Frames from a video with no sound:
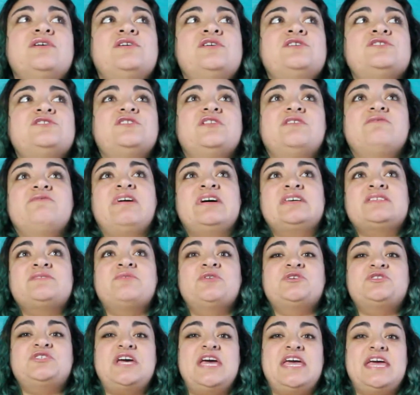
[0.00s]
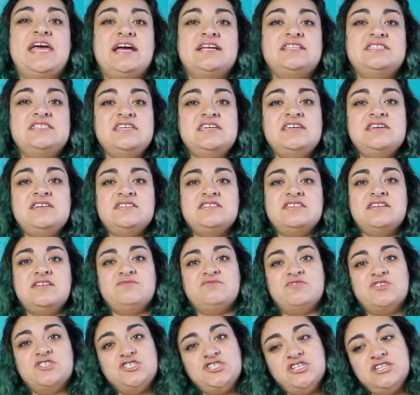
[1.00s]
So then fast forward to AIT in
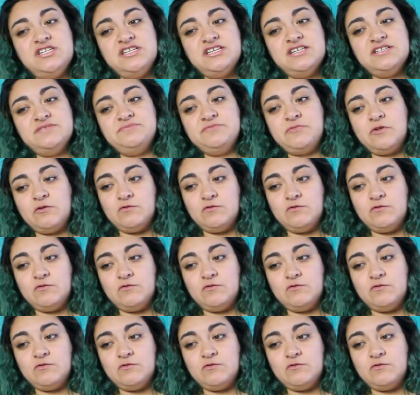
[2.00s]
Virginia,